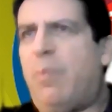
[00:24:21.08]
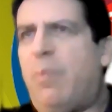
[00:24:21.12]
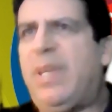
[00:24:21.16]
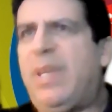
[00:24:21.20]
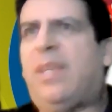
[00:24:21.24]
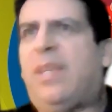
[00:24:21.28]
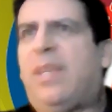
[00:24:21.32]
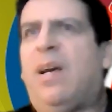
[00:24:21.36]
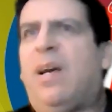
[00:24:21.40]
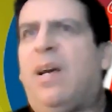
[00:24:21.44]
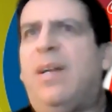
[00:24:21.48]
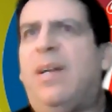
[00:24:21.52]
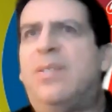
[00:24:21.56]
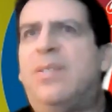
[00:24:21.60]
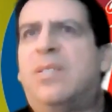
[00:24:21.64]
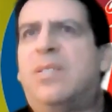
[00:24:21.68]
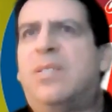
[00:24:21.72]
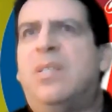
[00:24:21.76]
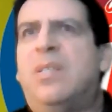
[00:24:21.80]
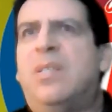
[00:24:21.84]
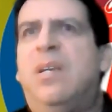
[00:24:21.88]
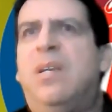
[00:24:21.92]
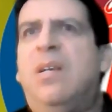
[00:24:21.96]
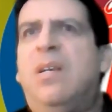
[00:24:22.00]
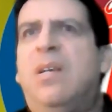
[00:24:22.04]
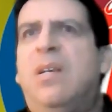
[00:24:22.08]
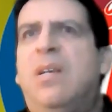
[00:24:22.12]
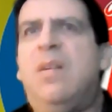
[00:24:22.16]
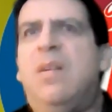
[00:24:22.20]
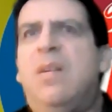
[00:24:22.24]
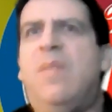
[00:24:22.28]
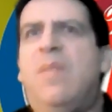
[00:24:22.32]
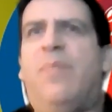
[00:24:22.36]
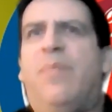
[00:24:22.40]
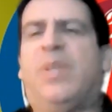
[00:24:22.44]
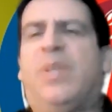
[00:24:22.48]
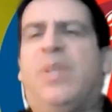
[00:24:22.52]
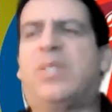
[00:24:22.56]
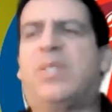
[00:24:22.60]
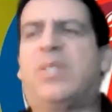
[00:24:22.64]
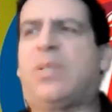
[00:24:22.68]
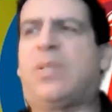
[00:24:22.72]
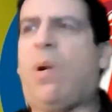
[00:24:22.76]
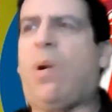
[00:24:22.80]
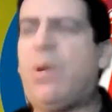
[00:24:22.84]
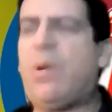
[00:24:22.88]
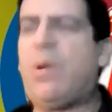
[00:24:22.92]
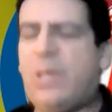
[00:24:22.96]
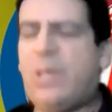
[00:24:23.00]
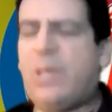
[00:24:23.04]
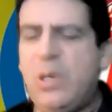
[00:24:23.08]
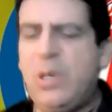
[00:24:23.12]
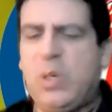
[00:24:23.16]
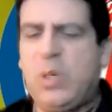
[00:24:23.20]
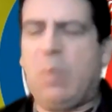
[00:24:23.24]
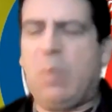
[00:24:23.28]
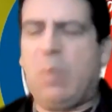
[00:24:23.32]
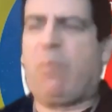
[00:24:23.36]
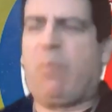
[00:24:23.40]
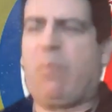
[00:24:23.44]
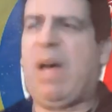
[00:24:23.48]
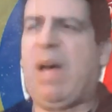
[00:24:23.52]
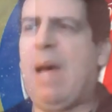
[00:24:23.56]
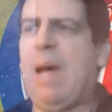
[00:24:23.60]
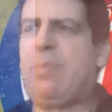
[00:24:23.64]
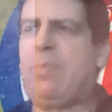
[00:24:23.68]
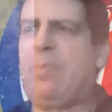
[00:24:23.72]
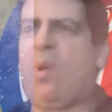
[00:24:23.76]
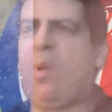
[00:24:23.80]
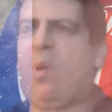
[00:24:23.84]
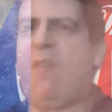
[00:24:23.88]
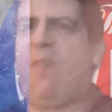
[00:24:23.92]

Because the scar tissue popped